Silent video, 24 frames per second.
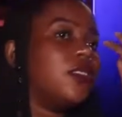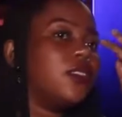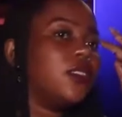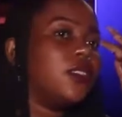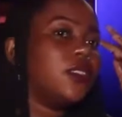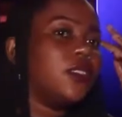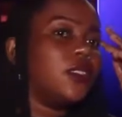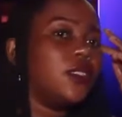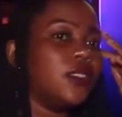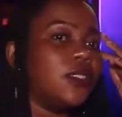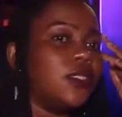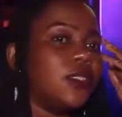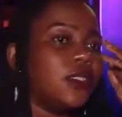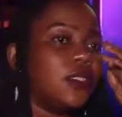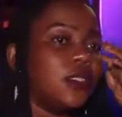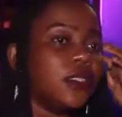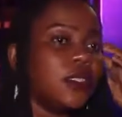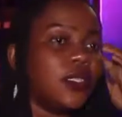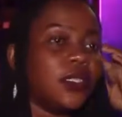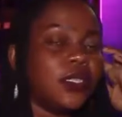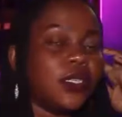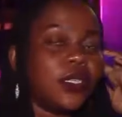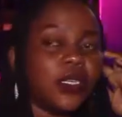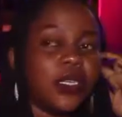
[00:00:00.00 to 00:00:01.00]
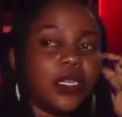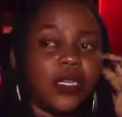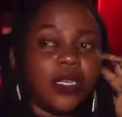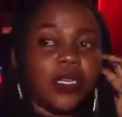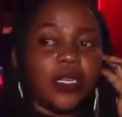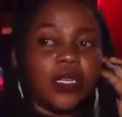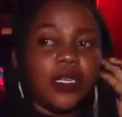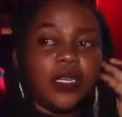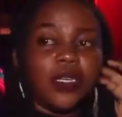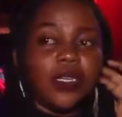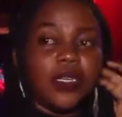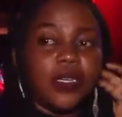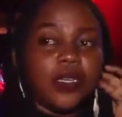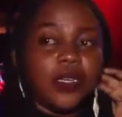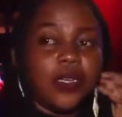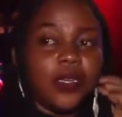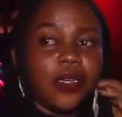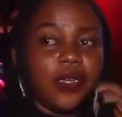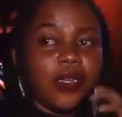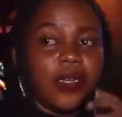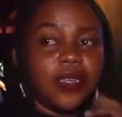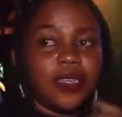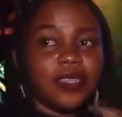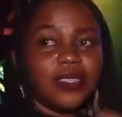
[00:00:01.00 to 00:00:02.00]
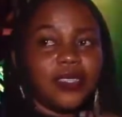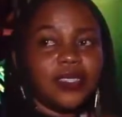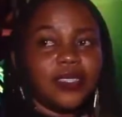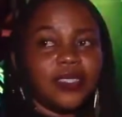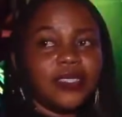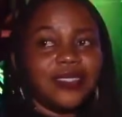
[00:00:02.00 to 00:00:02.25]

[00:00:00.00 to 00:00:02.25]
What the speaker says: (silent)